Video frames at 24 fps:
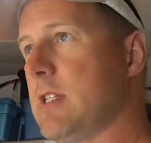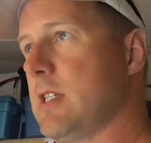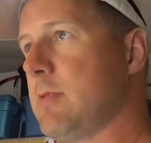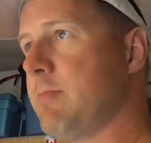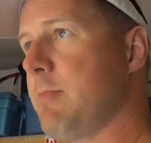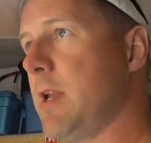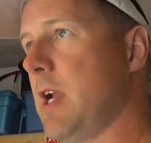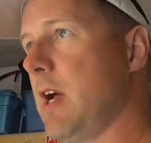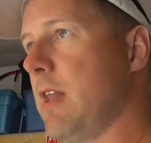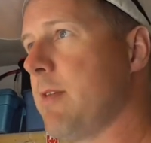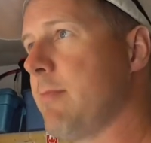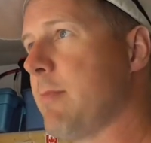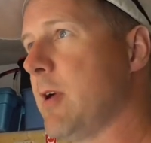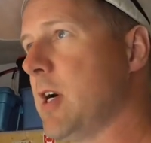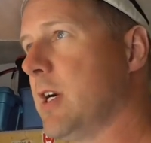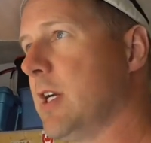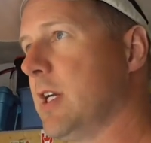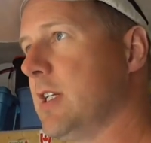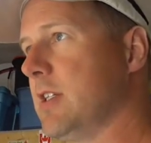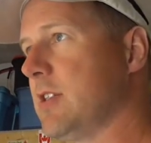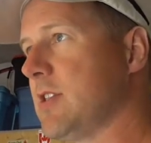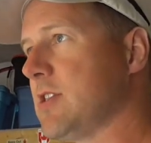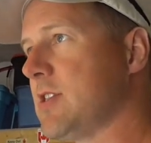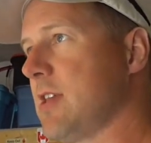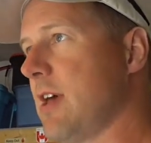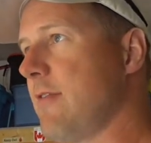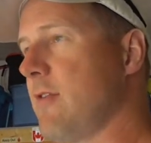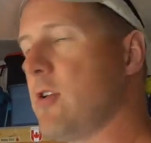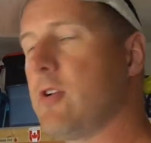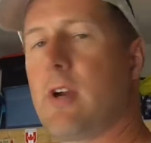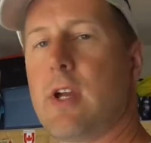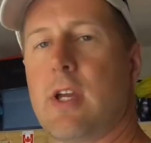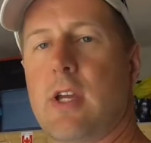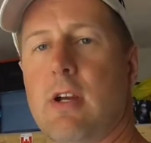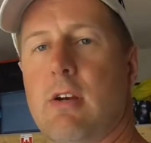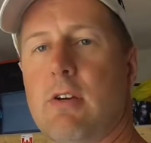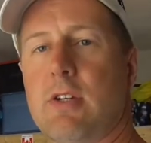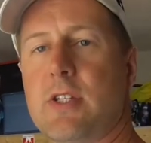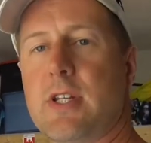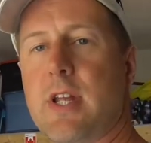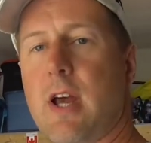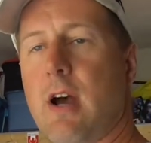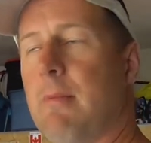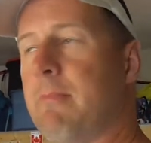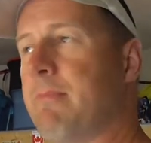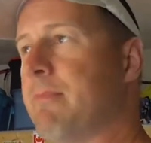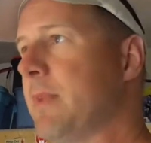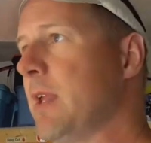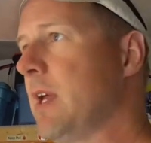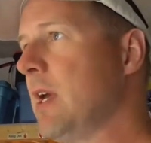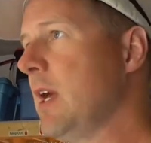It's been on the market seven or eight years now.